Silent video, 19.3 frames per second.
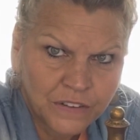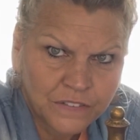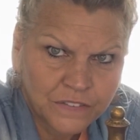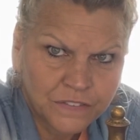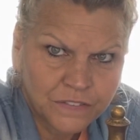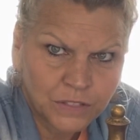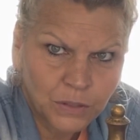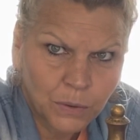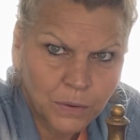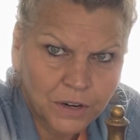
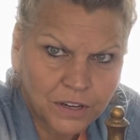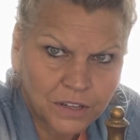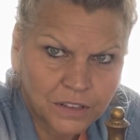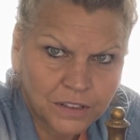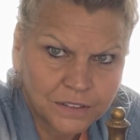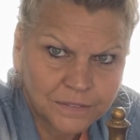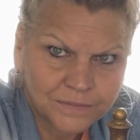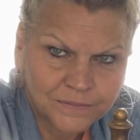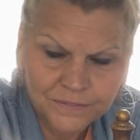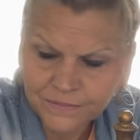
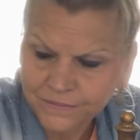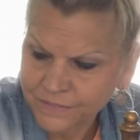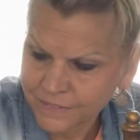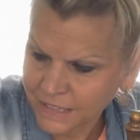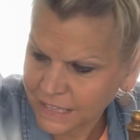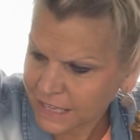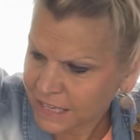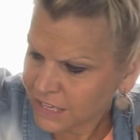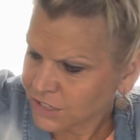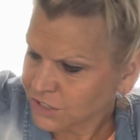floral.
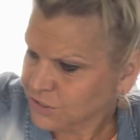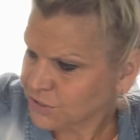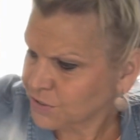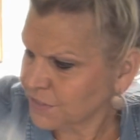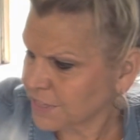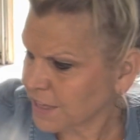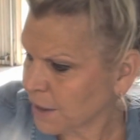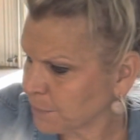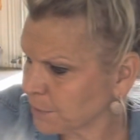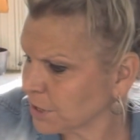So
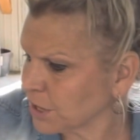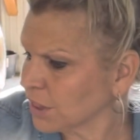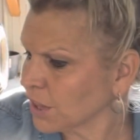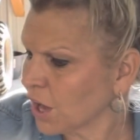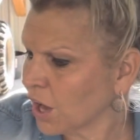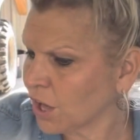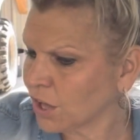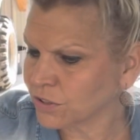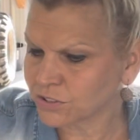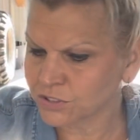that one will
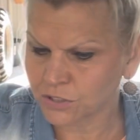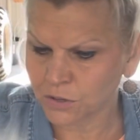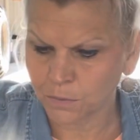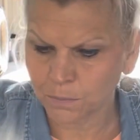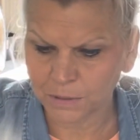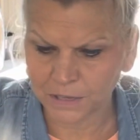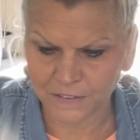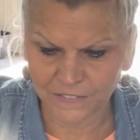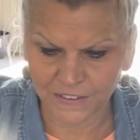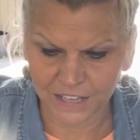also
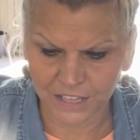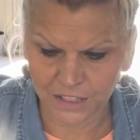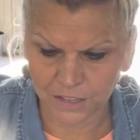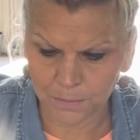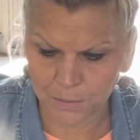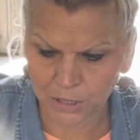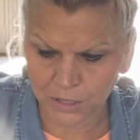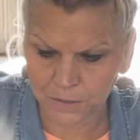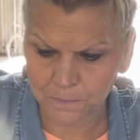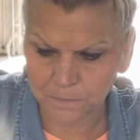be
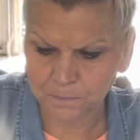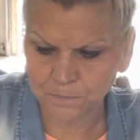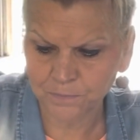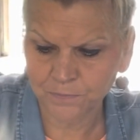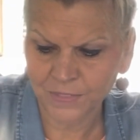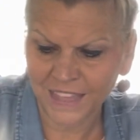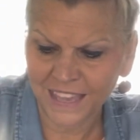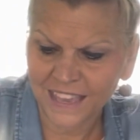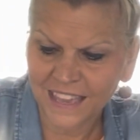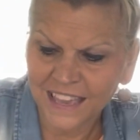available.
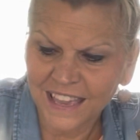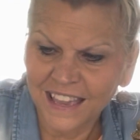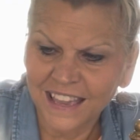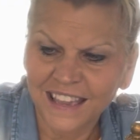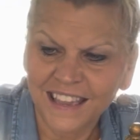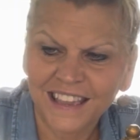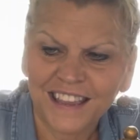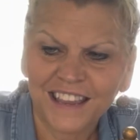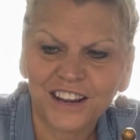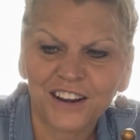
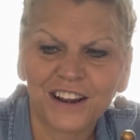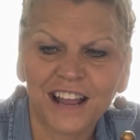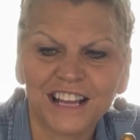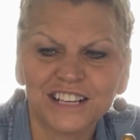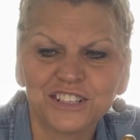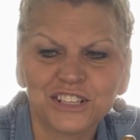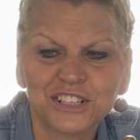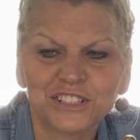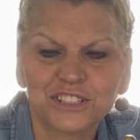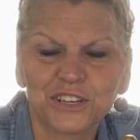Here, I
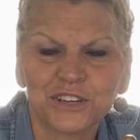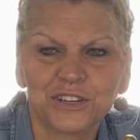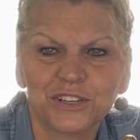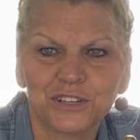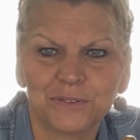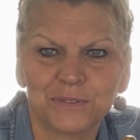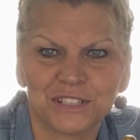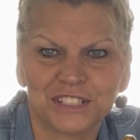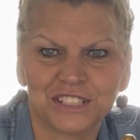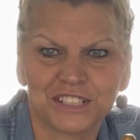just couldn't
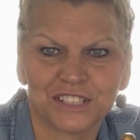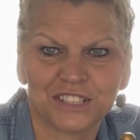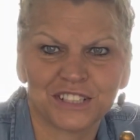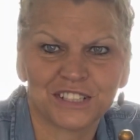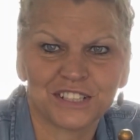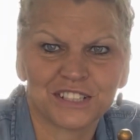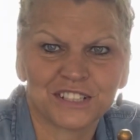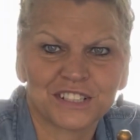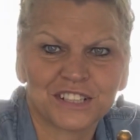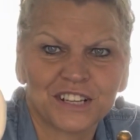resist
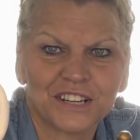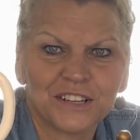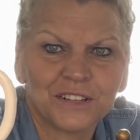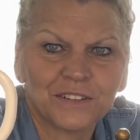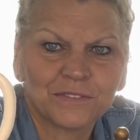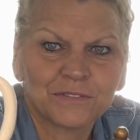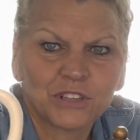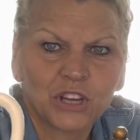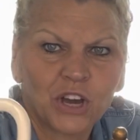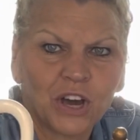this
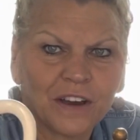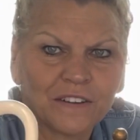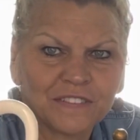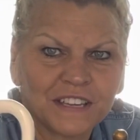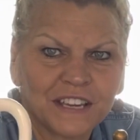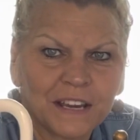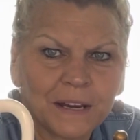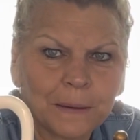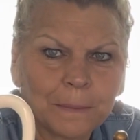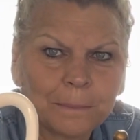little coffee
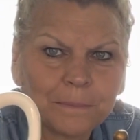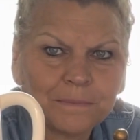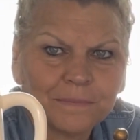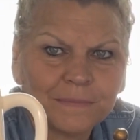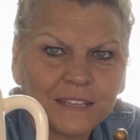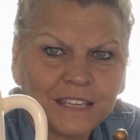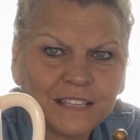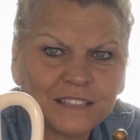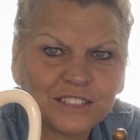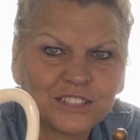cup.
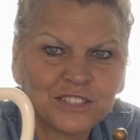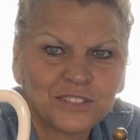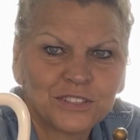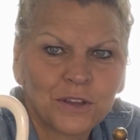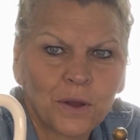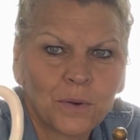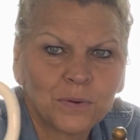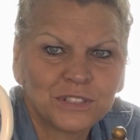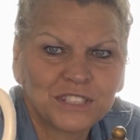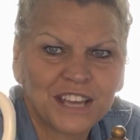It's
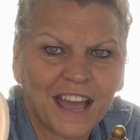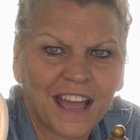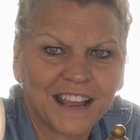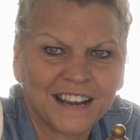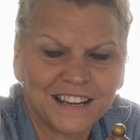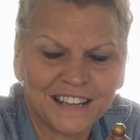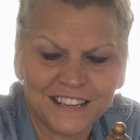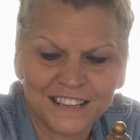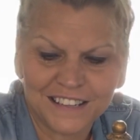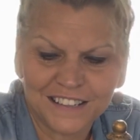so
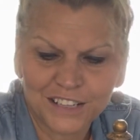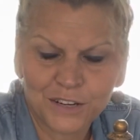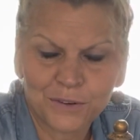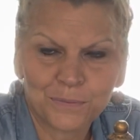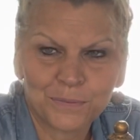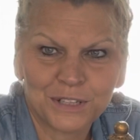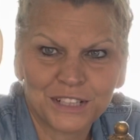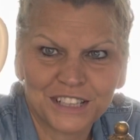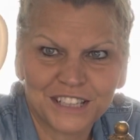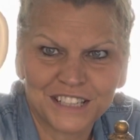tiny. It
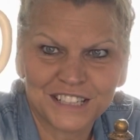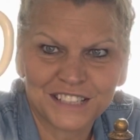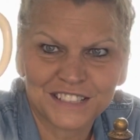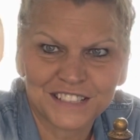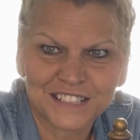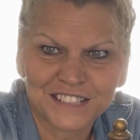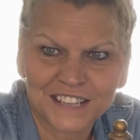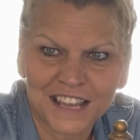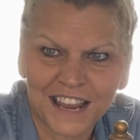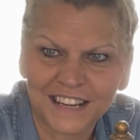really is
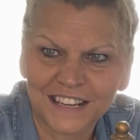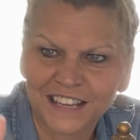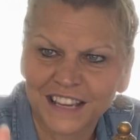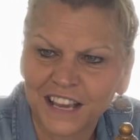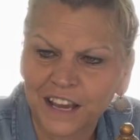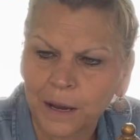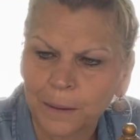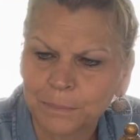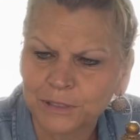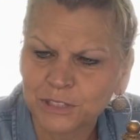a tiny
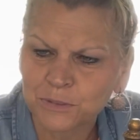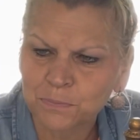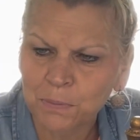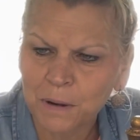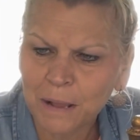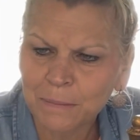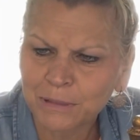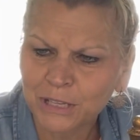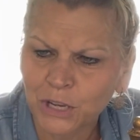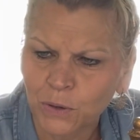cup. It
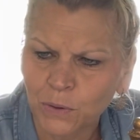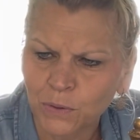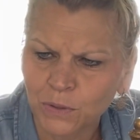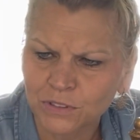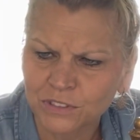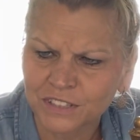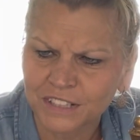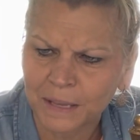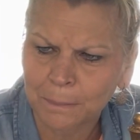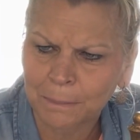probably
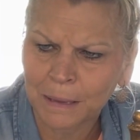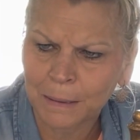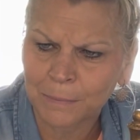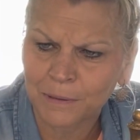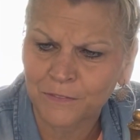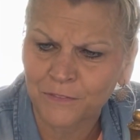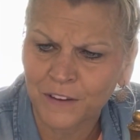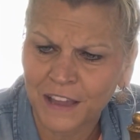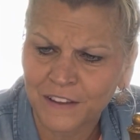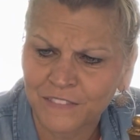holds like maybe
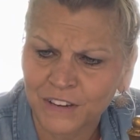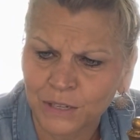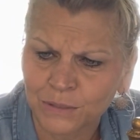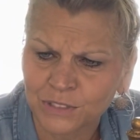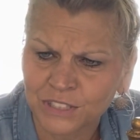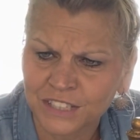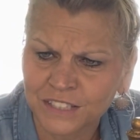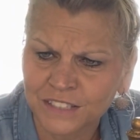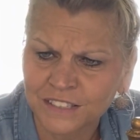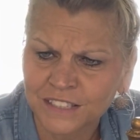5
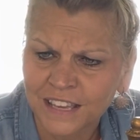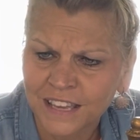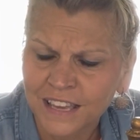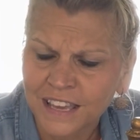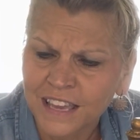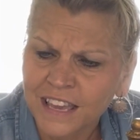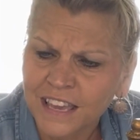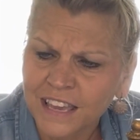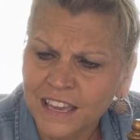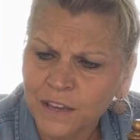ounces.
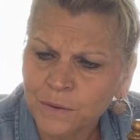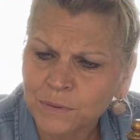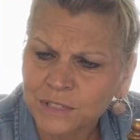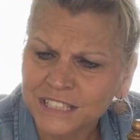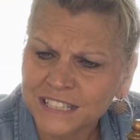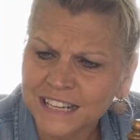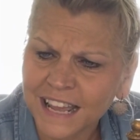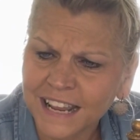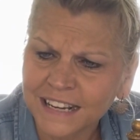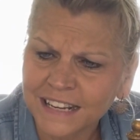It was
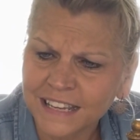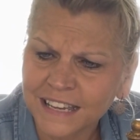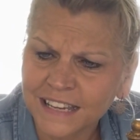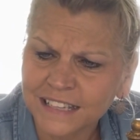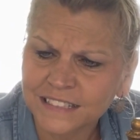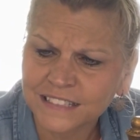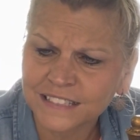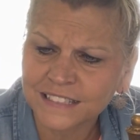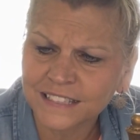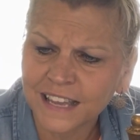
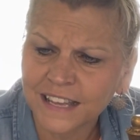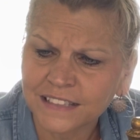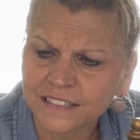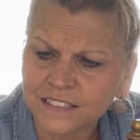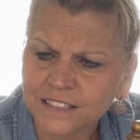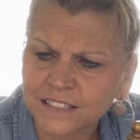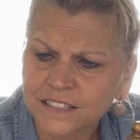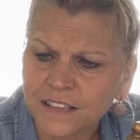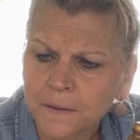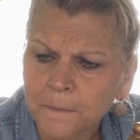98 cents